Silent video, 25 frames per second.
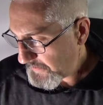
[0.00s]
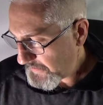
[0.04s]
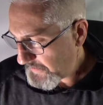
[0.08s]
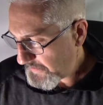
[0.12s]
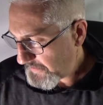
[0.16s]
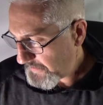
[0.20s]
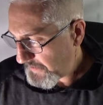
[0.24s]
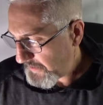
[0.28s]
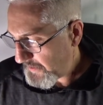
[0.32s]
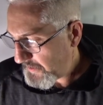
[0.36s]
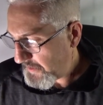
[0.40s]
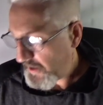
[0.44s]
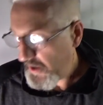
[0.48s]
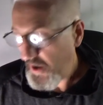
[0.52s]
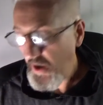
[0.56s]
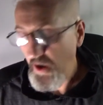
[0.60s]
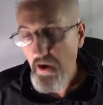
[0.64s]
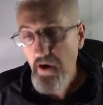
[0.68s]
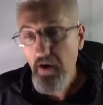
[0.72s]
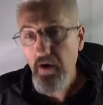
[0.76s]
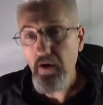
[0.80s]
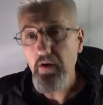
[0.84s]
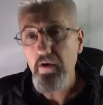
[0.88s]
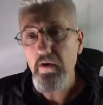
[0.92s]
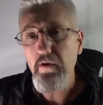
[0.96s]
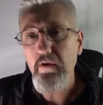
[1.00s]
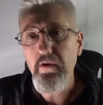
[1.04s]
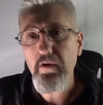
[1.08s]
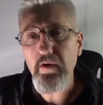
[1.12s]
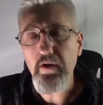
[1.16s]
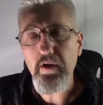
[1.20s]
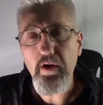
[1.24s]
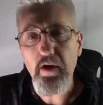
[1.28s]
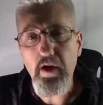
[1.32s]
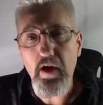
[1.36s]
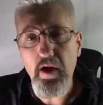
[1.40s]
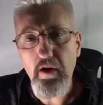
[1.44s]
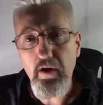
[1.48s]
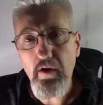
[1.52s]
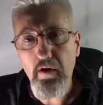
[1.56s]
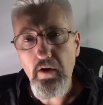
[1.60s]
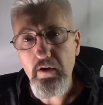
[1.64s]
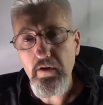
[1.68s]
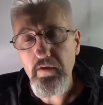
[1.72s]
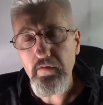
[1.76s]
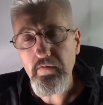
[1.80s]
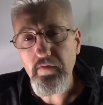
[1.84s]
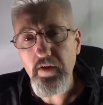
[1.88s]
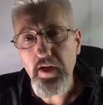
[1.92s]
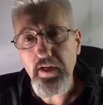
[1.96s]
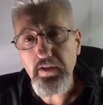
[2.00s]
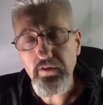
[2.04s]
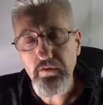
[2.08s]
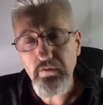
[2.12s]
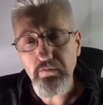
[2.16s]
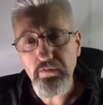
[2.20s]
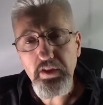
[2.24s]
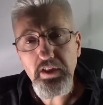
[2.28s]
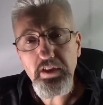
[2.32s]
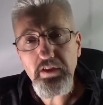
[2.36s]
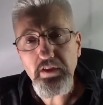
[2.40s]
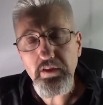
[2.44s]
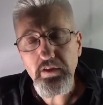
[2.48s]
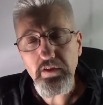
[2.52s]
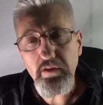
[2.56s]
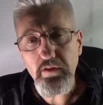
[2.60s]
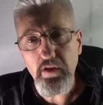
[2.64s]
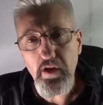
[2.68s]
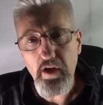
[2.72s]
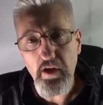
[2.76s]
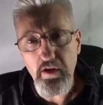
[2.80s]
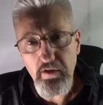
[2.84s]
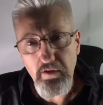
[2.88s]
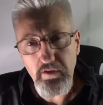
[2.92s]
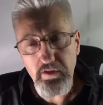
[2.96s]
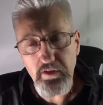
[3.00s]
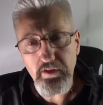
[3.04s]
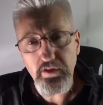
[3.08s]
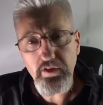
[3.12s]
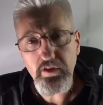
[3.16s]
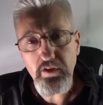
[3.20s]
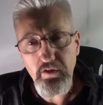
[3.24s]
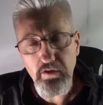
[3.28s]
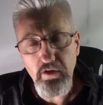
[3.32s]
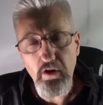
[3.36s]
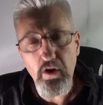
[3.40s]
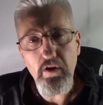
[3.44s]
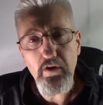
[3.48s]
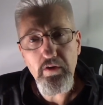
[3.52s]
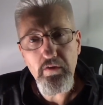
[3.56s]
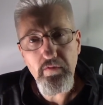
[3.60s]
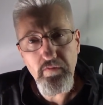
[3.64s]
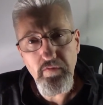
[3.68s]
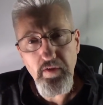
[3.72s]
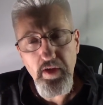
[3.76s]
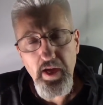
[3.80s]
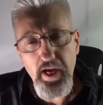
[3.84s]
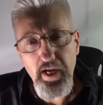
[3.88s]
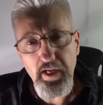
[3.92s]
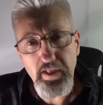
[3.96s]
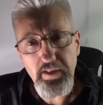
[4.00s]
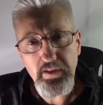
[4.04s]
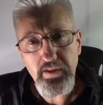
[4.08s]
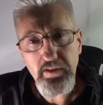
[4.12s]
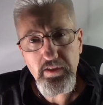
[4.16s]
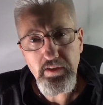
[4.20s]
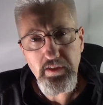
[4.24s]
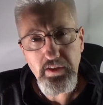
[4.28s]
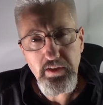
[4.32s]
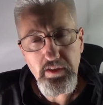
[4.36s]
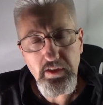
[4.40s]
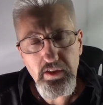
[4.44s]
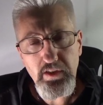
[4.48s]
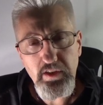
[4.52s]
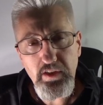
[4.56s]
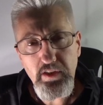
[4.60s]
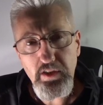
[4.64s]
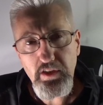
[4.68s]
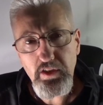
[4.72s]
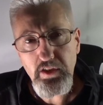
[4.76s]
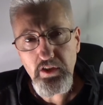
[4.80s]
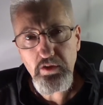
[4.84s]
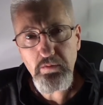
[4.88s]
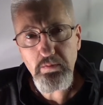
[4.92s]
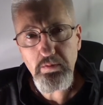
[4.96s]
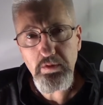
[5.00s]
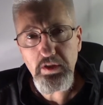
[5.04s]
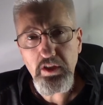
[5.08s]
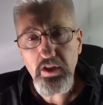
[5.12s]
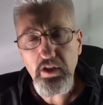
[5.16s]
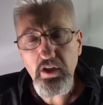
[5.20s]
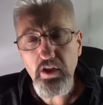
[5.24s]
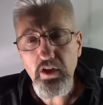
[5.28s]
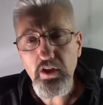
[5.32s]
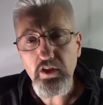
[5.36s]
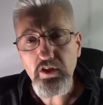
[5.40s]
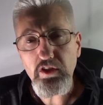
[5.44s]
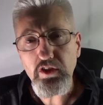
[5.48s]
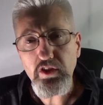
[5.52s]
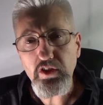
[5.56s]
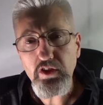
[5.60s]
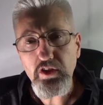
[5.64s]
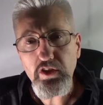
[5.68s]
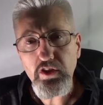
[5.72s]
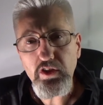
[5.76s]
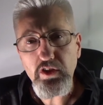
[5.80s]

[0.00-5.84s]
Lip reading: they are not artifacts, the reason they're not considered artifacts is because